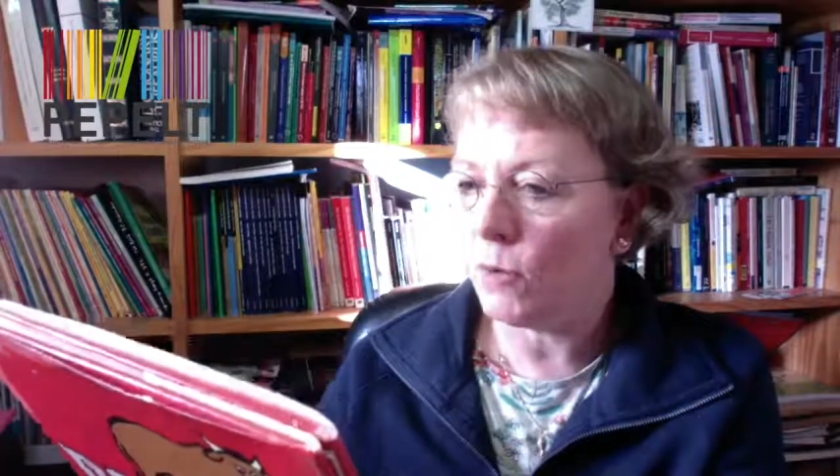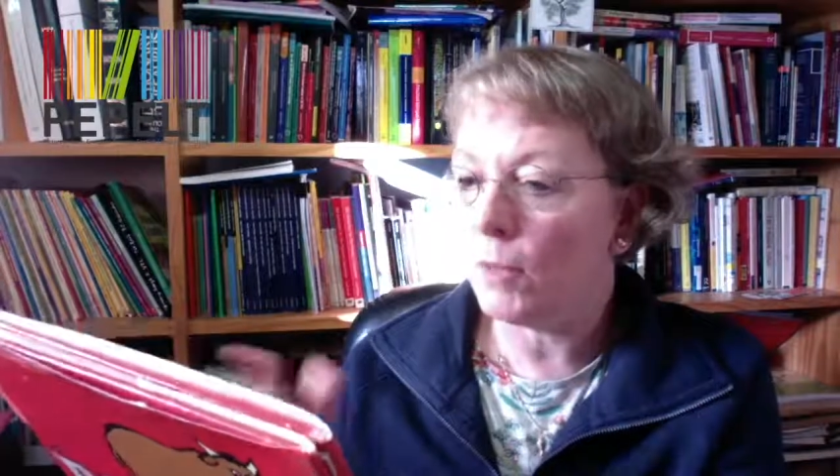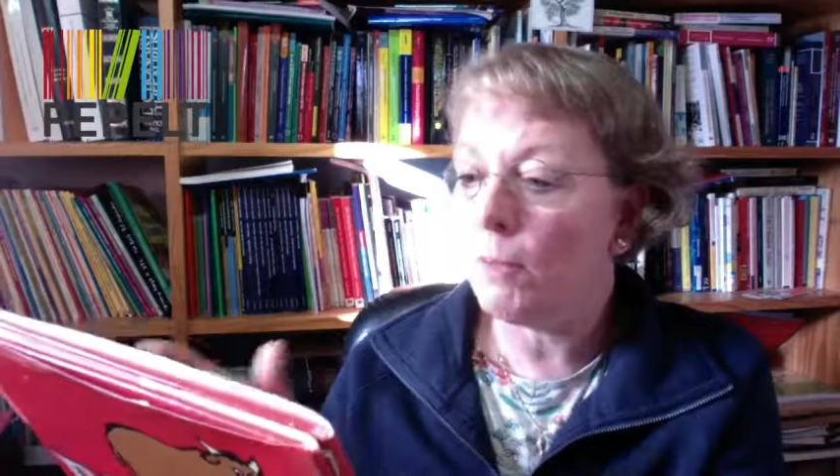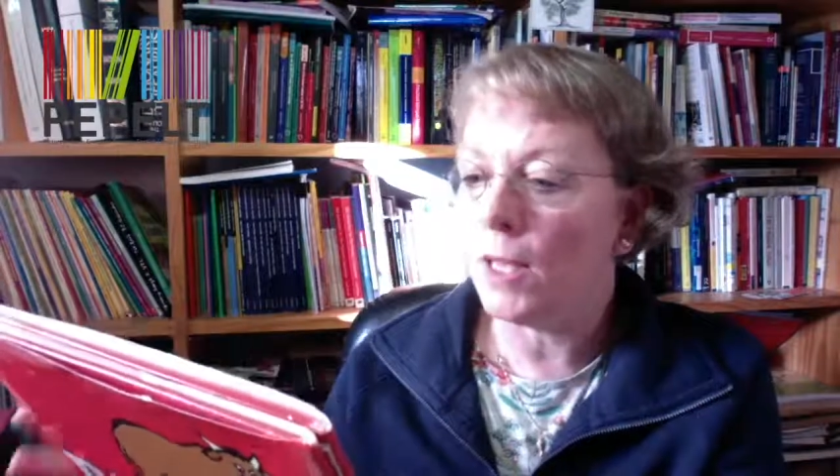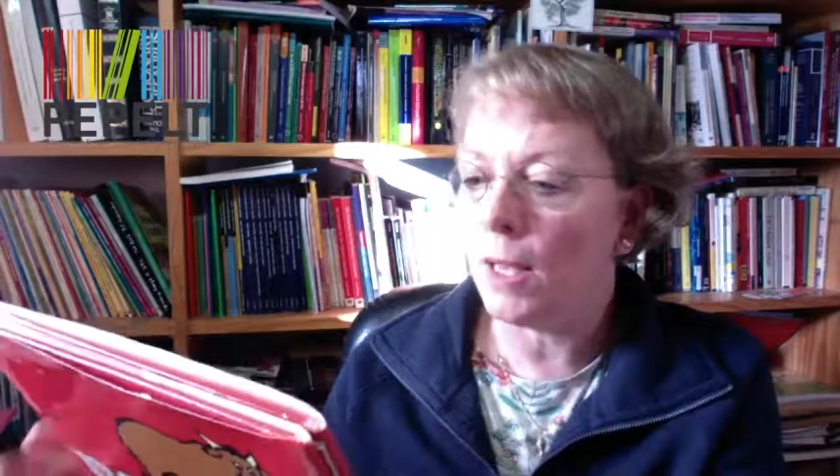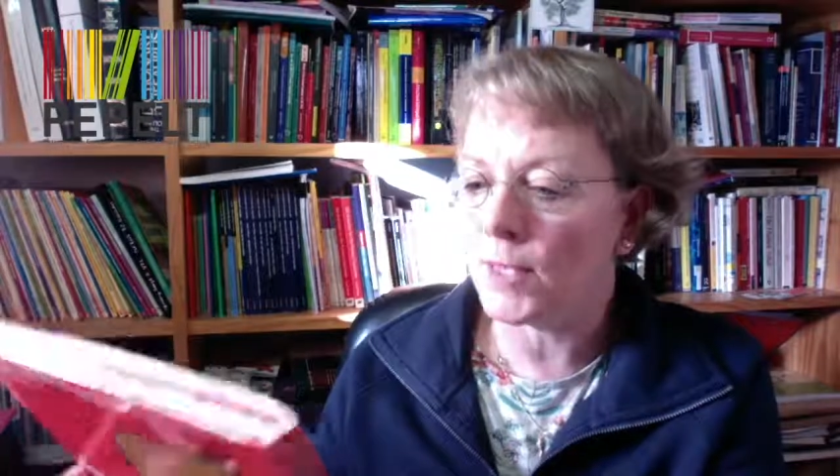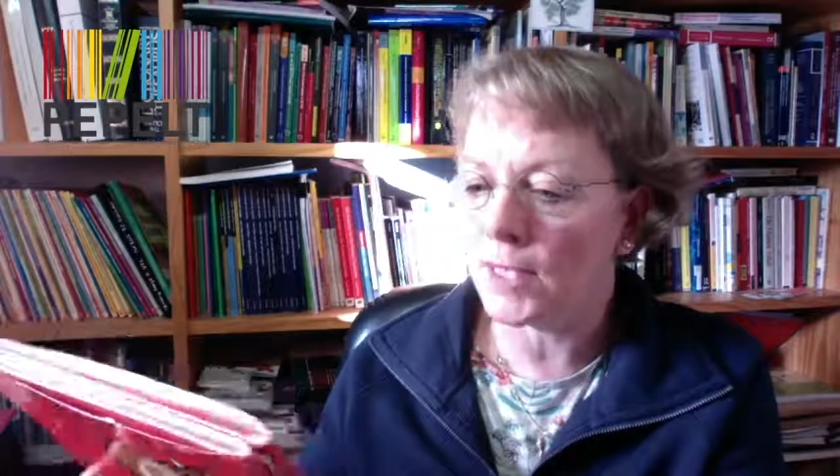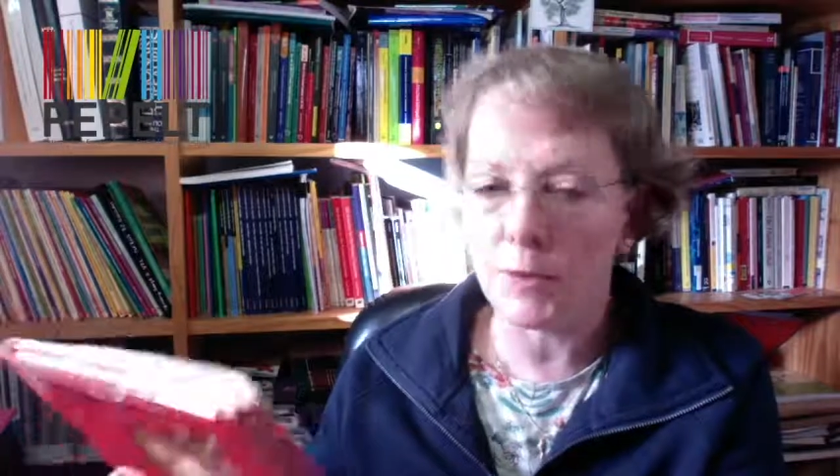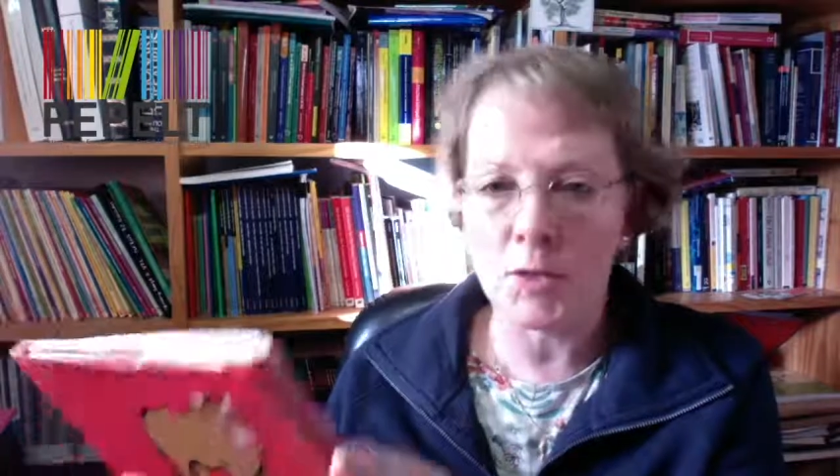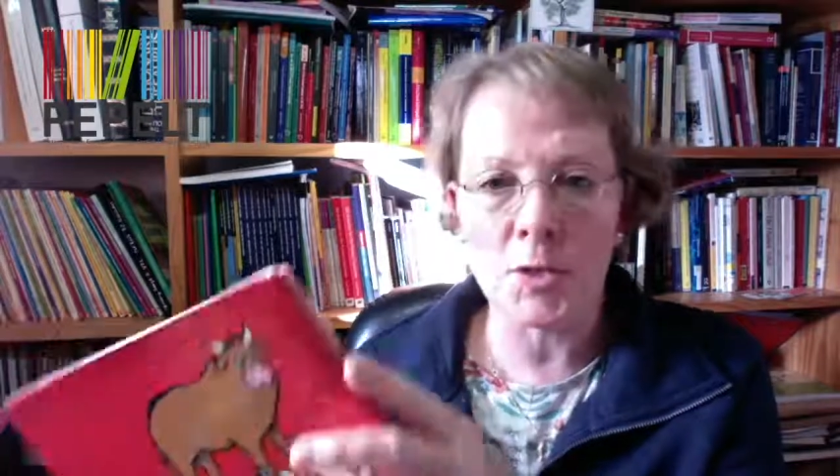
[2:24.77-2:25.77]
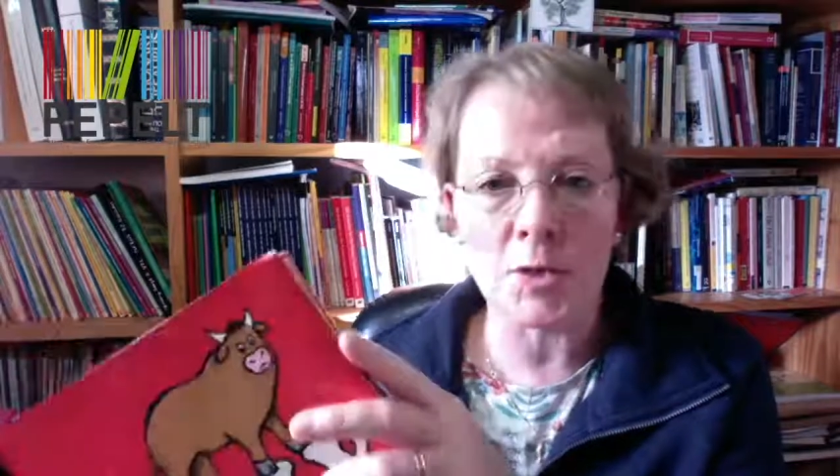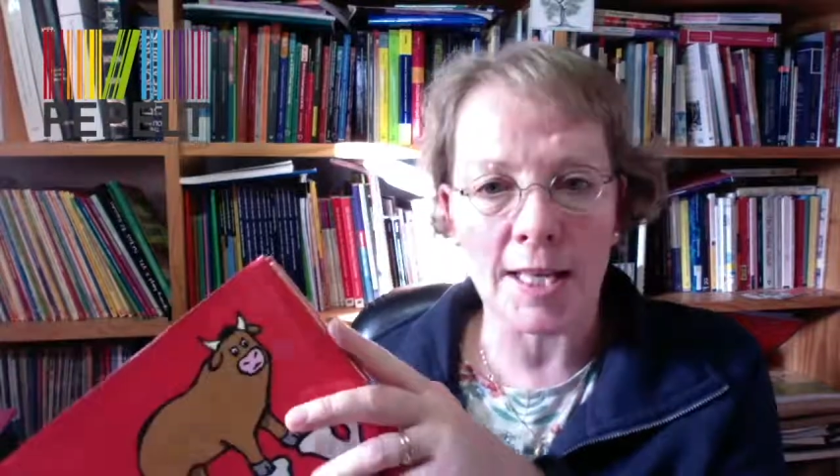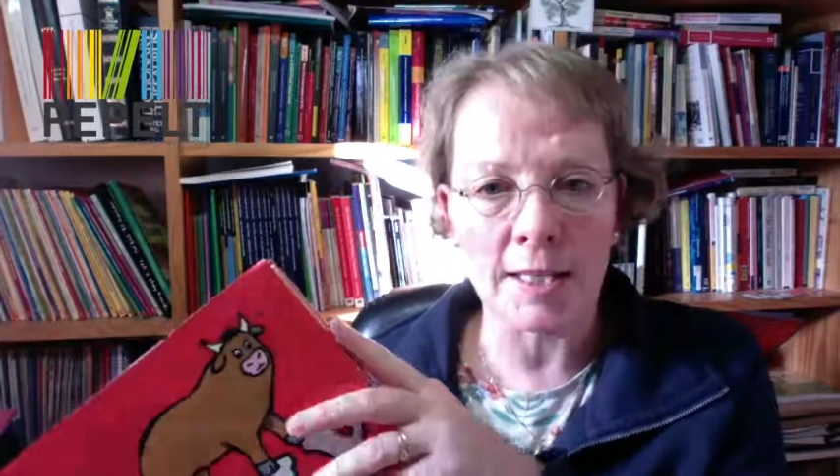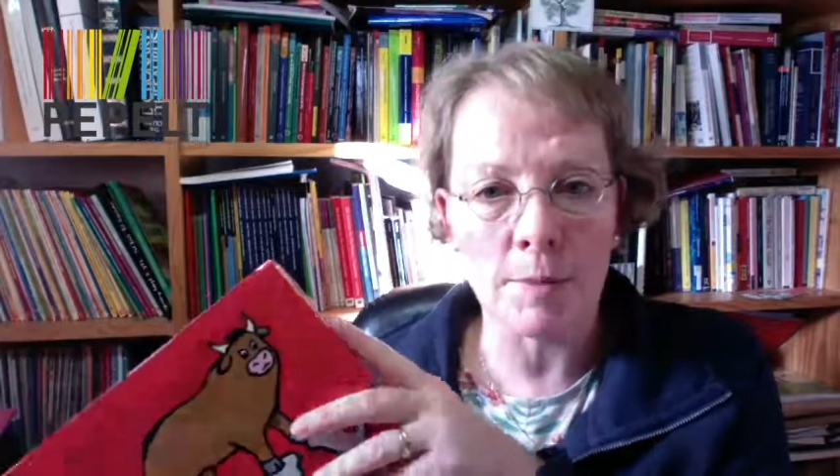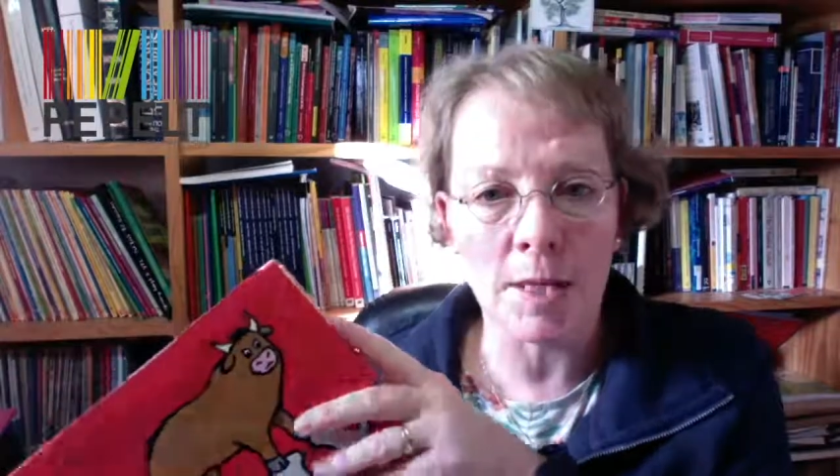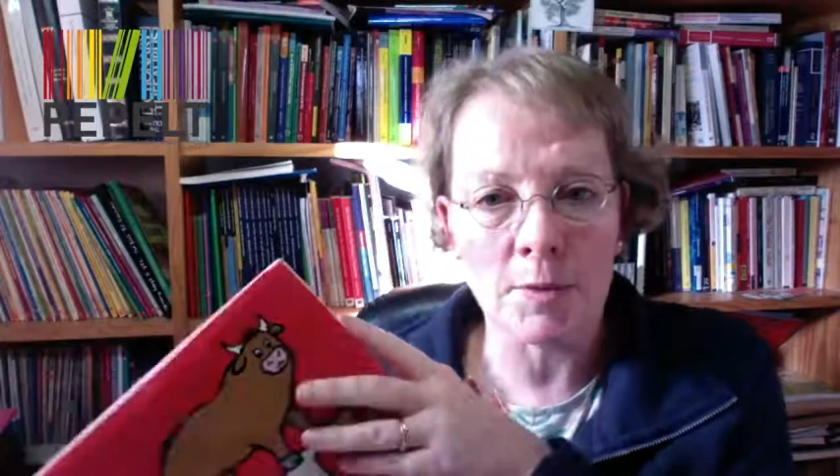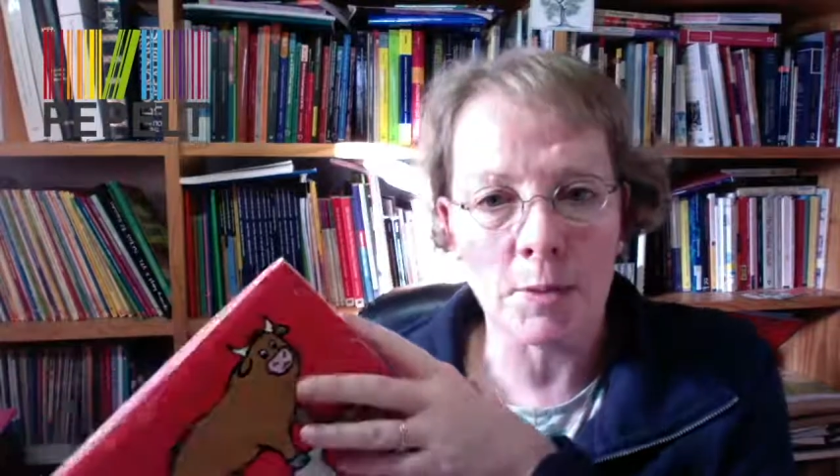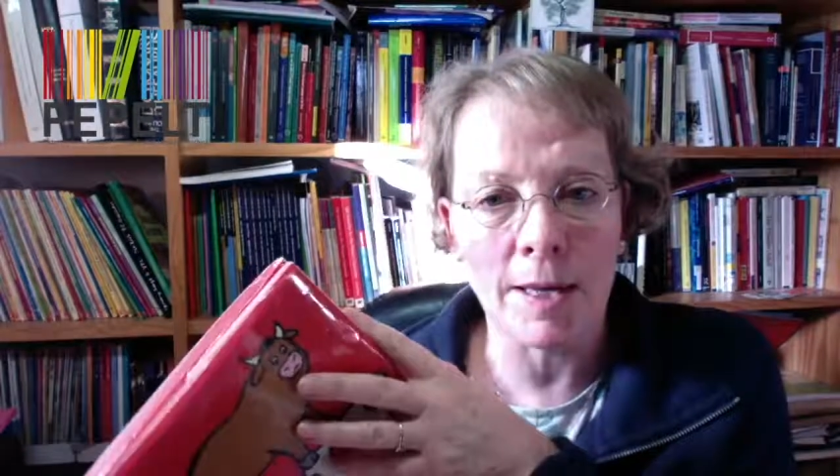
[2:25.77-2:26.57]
or the blurbs, because there are two sets of blurbs,